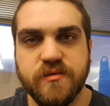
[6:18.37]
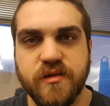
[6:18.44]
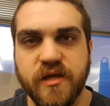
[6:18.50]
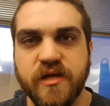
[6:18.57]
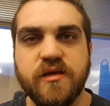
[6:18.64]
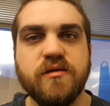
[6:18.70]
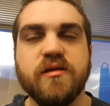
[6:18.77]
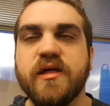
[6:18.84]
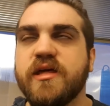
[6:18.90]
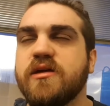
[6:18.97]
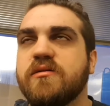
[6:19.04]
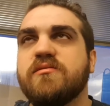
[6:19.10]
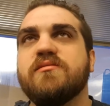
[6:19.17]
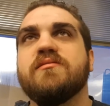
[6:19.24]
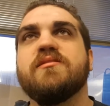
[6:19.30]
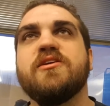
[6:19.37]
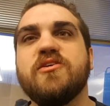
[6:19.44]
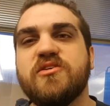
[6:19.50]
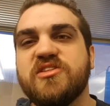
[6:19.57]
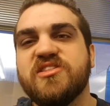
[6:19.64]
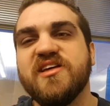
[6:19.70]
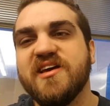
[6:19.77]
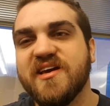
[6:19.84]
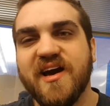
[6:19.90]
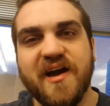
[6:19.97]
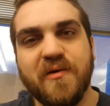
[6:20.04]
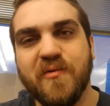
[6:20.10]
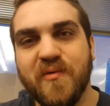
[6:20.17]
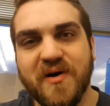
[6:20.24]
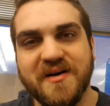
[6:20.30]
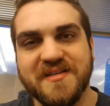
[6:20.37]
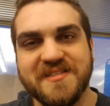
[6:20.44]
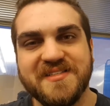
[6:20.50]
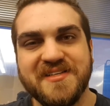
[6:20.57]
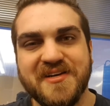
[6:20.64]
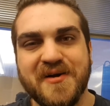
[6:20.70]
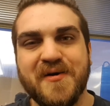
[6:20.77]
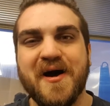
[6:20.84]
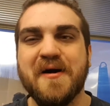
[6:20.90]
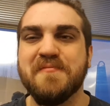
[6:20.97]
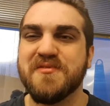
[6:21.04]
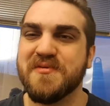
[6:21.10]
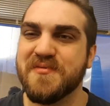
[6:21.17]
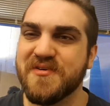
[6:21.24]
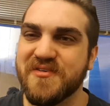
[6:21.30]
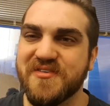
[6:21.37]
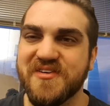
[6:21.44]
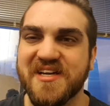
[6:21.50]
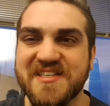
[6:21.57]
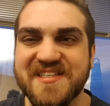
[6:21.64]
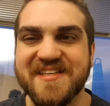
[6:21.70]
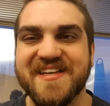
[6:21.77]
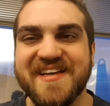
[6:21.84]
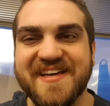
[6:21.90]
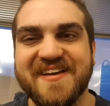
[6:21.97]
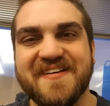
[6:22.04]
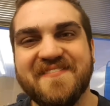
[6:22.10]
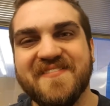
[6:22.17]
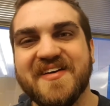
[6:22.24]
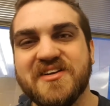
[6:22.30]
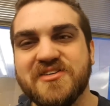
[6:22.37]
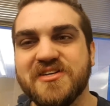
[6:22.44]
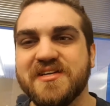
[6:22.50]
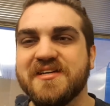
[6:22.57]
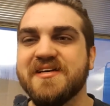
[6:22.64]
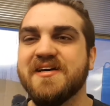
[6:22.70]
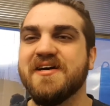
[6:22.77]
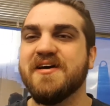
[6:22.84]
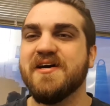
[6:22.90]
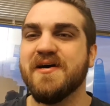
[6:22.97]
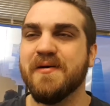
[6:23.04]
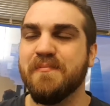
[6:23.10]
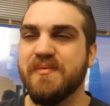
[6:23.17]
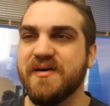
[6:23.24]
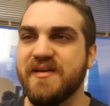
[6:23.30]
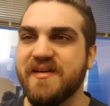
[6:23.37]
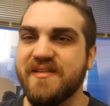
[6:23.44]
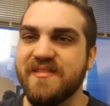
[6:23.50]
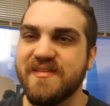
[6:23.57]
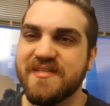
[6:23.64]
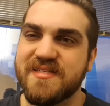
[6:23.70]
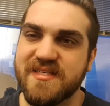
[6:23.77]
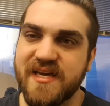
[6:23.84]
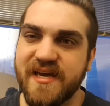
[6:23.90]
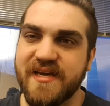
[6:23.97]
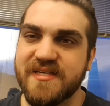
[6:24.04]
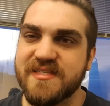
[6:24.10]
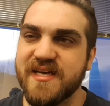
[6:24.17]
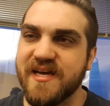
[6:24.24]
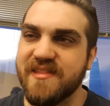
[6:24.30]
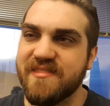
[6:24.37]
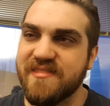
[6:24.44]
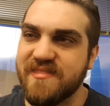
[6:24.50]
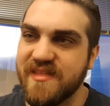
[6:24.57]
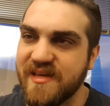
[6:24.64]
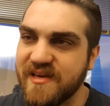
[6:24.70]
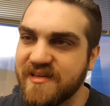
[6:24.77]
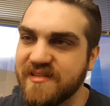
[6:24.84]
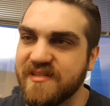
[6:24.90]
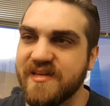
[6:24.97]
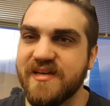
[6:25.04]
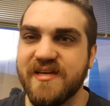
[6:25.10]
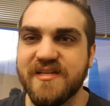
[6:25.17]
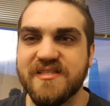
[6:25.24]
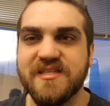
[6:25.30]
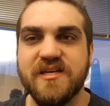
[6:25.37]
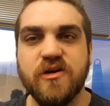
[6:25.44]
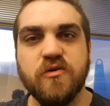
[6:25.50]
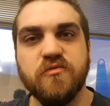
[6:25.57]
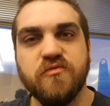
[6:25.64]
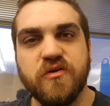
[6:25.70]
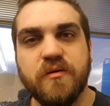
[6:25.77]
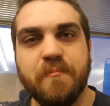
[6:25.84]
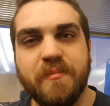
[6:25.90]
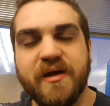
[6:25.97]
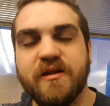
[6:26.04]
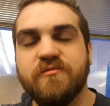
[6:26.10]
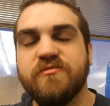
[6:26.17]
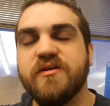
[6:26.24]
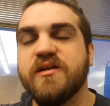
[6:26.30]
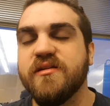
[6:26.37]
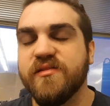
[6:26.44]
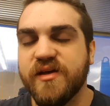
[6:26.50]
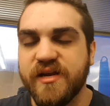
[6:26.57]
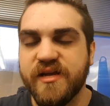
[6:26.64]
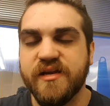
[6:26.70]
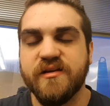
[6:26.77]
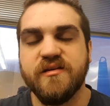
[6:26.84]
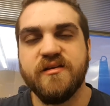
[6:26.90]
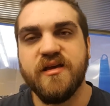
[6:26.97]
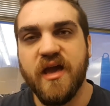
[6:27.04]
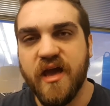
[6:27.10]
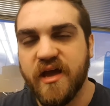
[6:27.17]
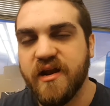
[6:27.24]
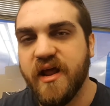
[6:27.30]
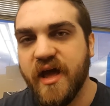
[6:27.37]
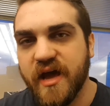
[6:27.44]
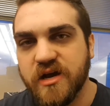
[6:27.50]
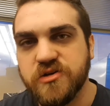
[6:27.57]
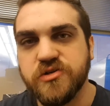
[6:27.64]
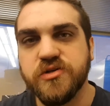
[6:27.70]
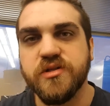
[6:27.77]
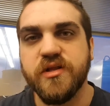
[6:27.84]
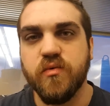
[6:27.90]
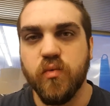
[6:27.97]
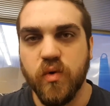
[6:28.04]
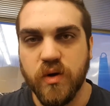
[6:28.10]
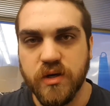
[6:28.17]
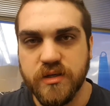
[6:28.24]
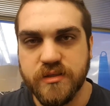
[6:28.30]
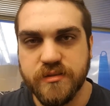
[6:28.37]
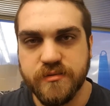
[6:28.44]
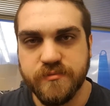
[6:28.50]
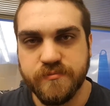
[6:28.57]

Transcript: Like you'd think I was, you know, I'm someone who doesn't like intervention. But in this case, I think that it's an overt benefit and that it can actually work.